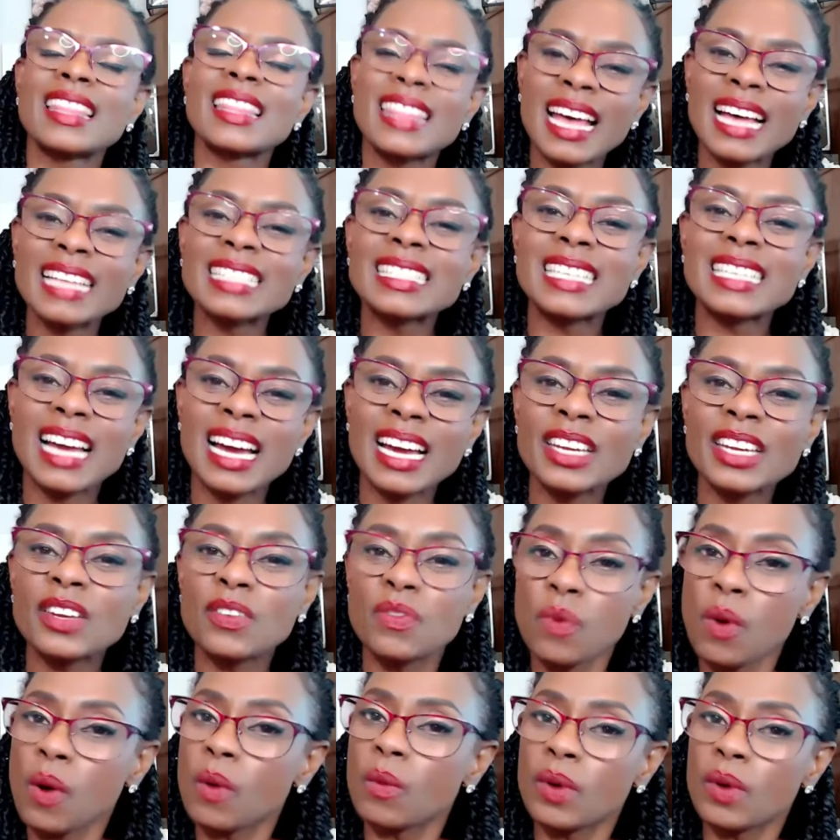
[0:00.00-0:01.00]
That's kind
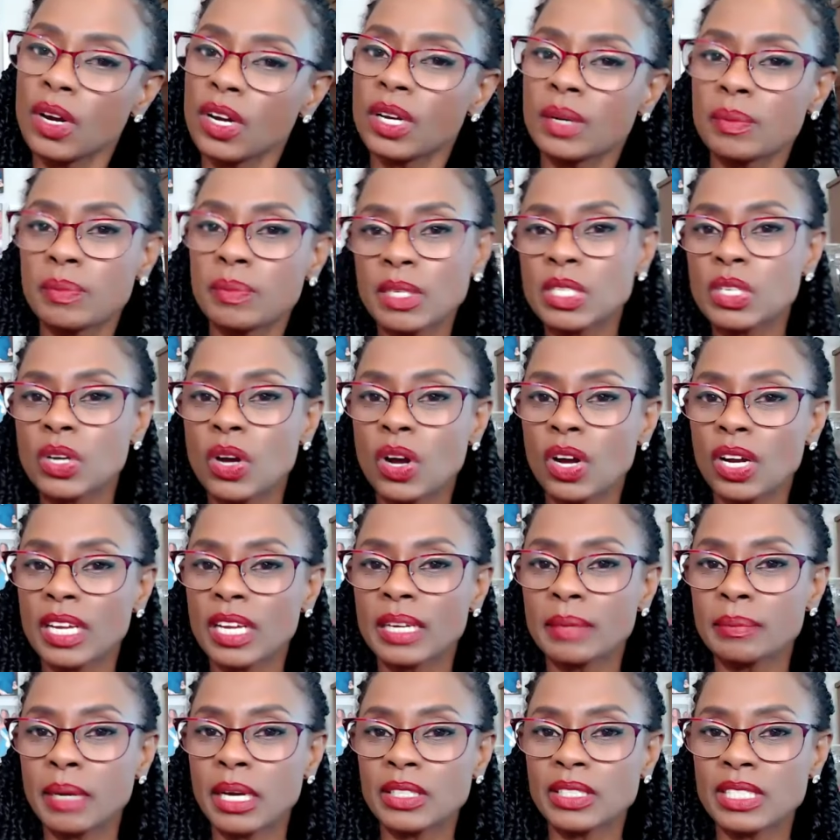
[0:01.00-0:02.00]
of what we're going to be
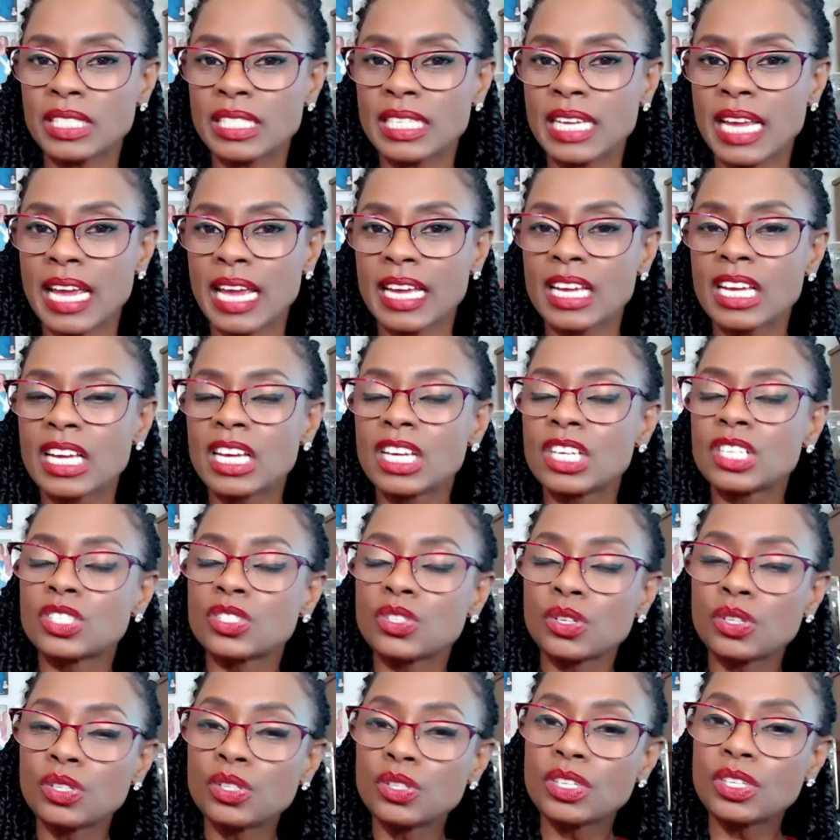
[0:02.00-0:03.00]
talking about today.
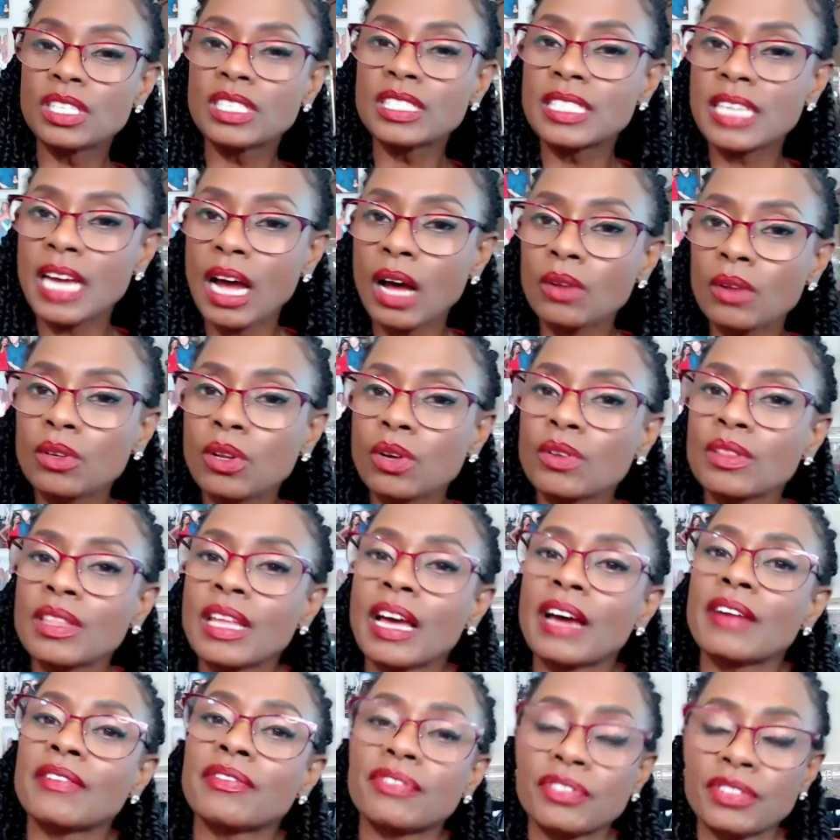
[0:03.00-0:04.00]
So you can download
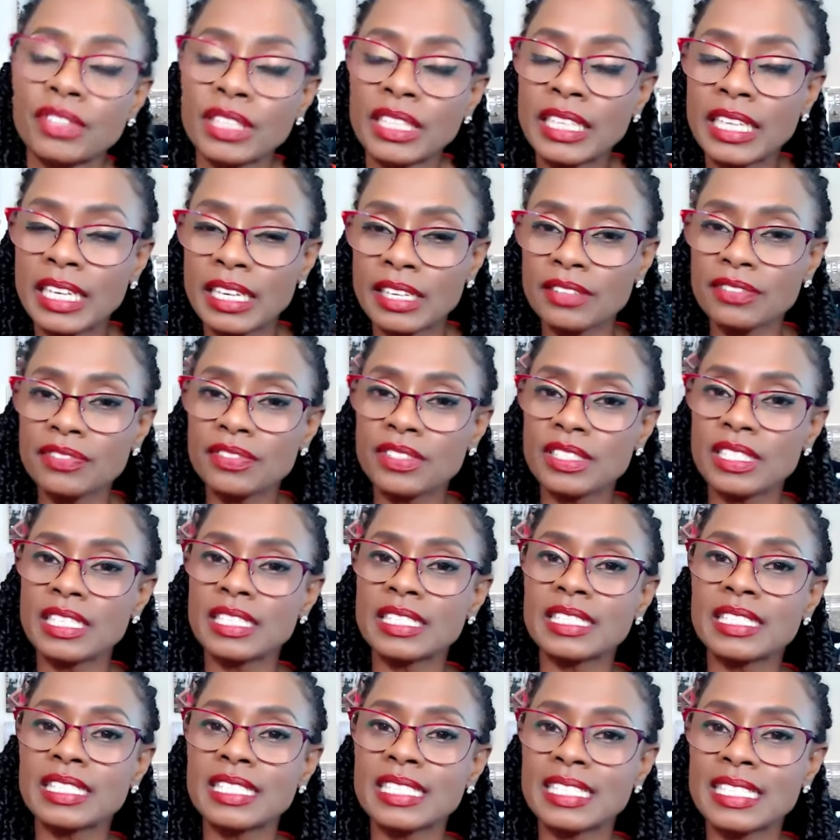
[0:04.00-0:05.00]
that free gift.
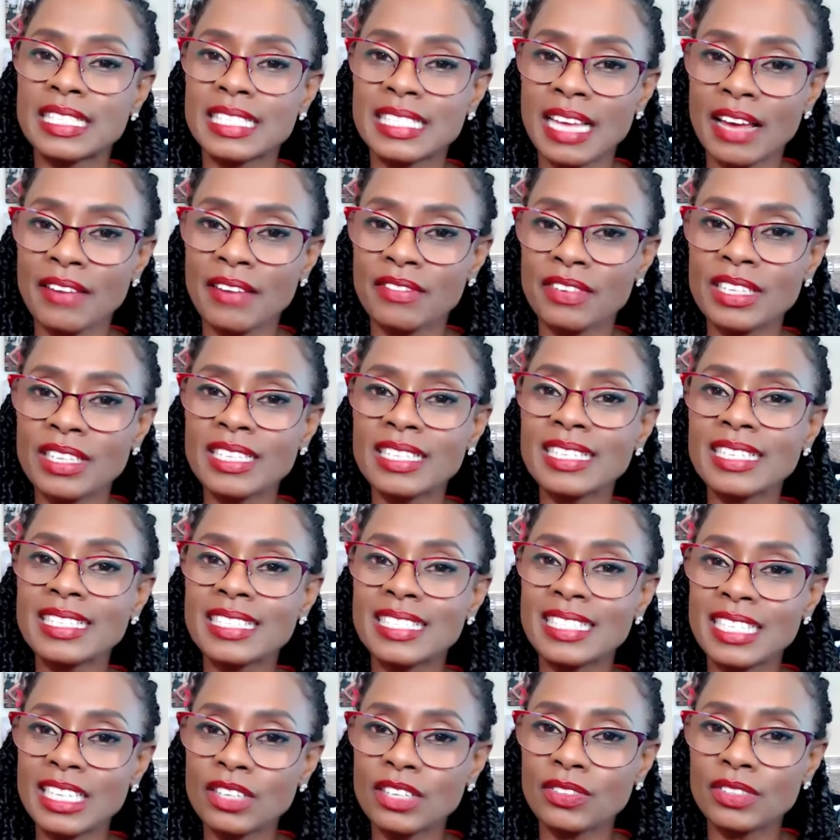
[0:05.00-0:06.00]
It's the 7
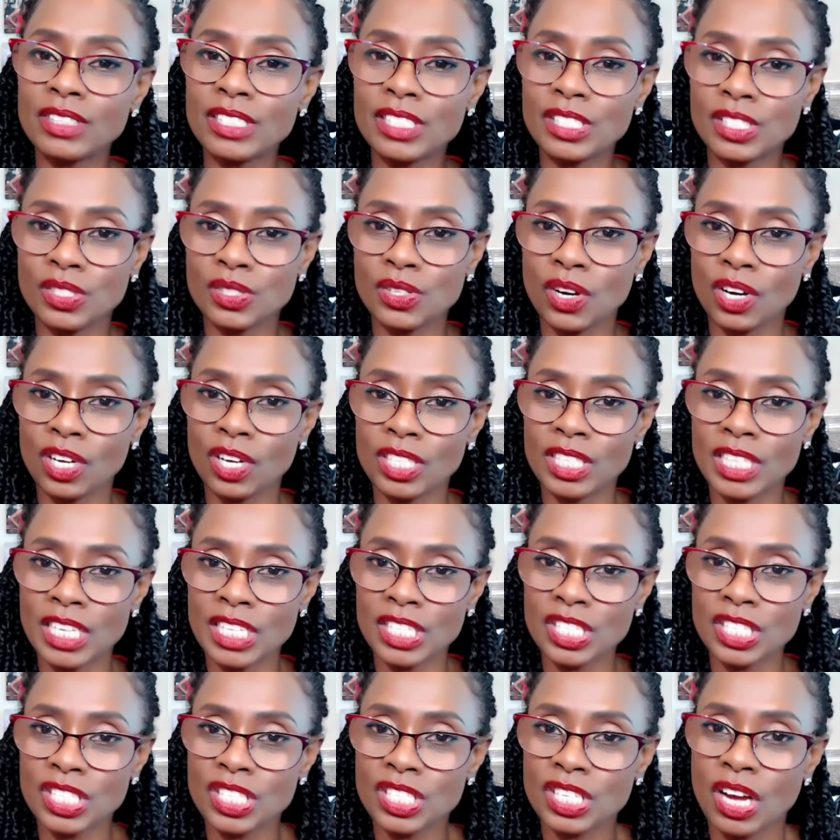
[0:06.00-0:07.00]
Secrets to
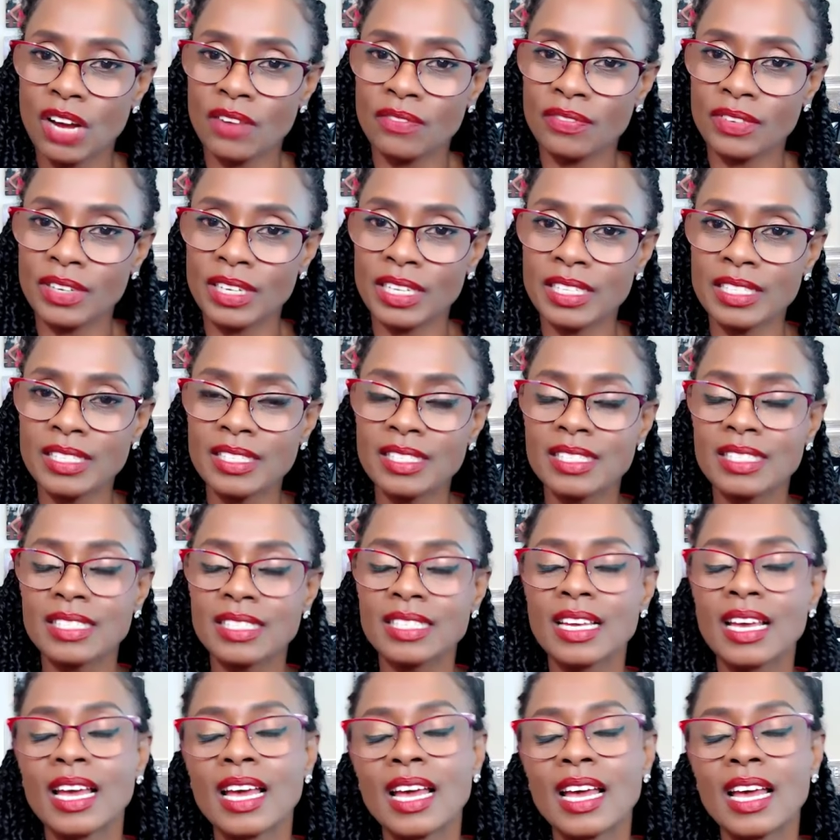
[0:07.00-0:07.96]
Audacious Confidence.